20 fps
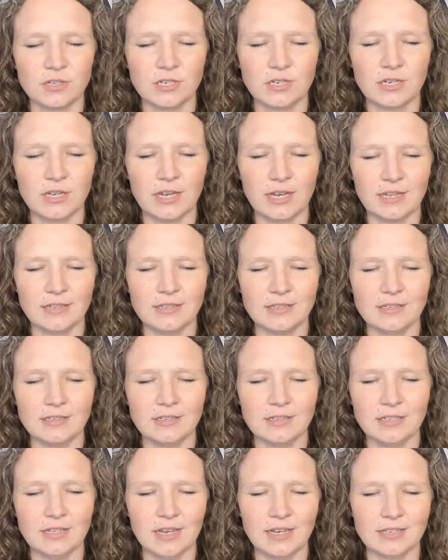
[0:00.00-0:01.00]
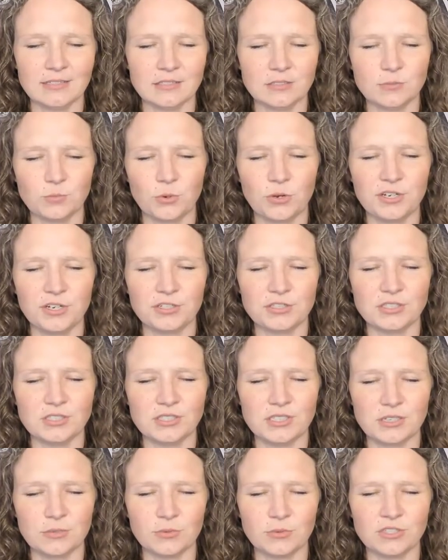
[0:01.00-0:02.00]
and then he has this pointer
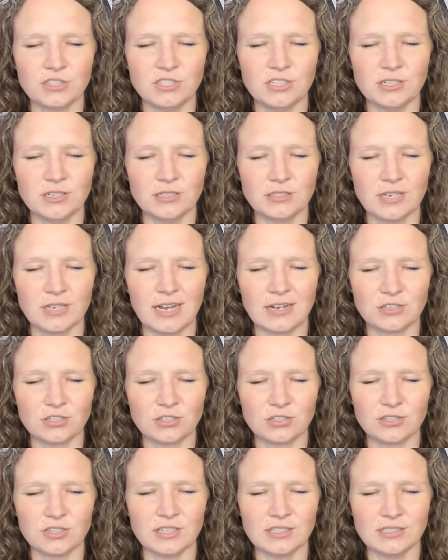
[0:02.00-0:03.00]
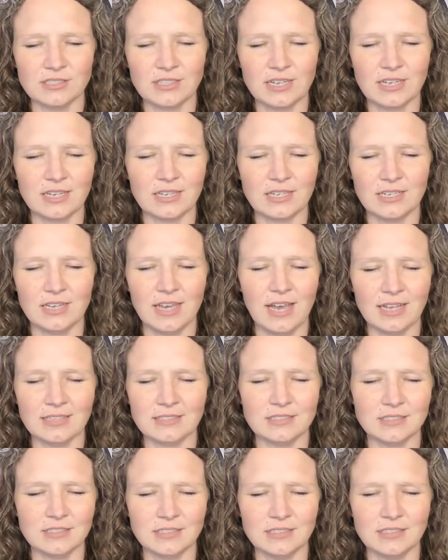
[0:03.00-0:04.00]
stick which he doesn't actually say he has
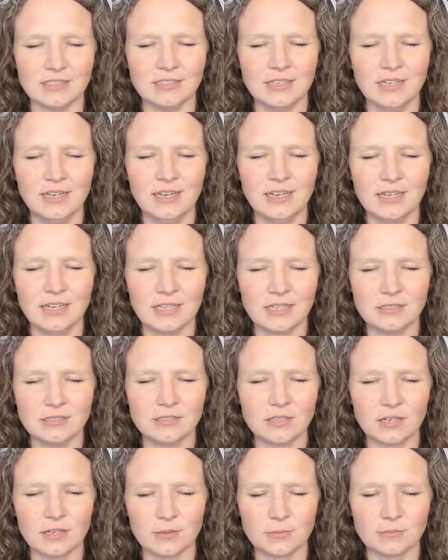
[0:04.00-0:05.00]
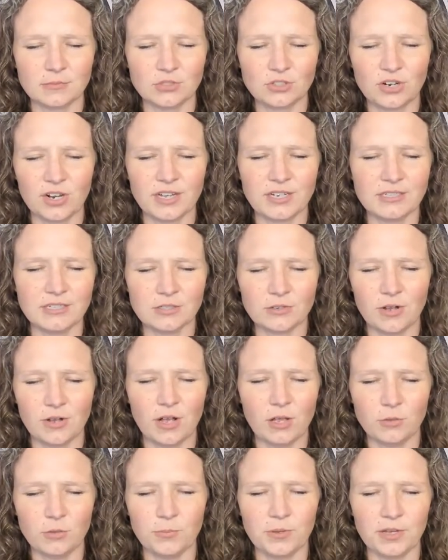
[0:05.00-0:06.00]
this he he's um trying to
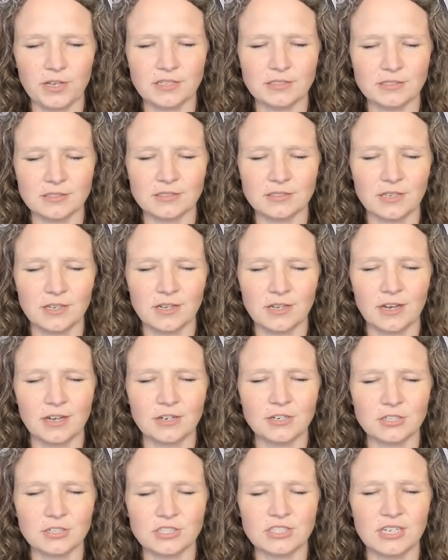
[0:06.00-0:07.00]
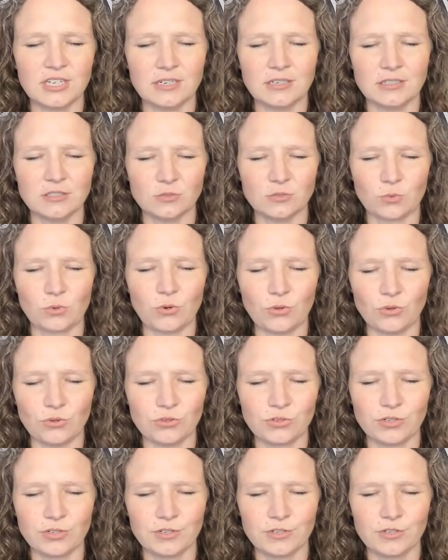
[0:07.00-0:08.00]
help us understand his role
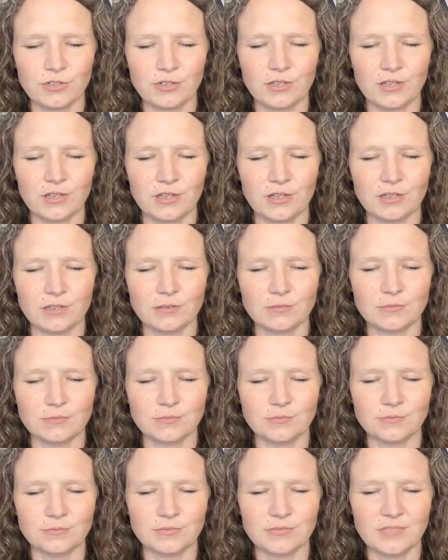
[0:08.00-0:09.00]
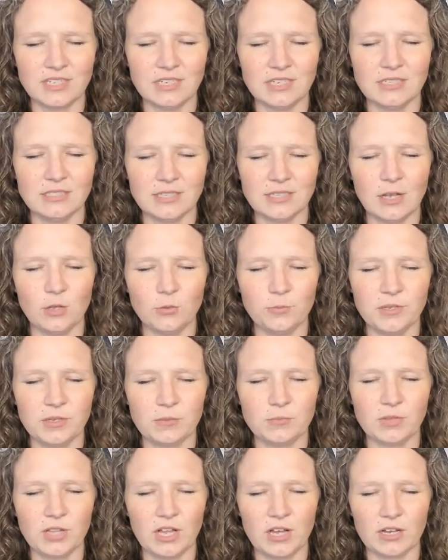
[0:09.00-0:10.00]
um that he's helping
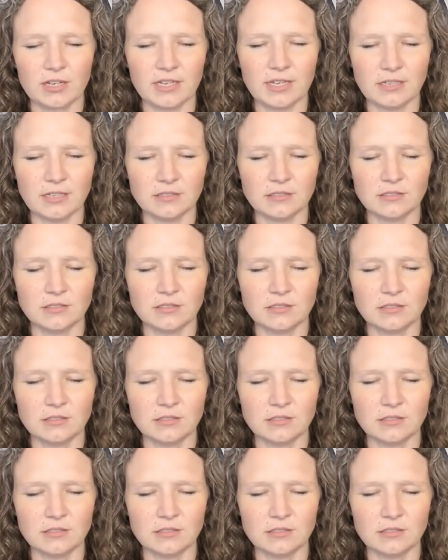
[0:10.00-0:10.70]
blockheads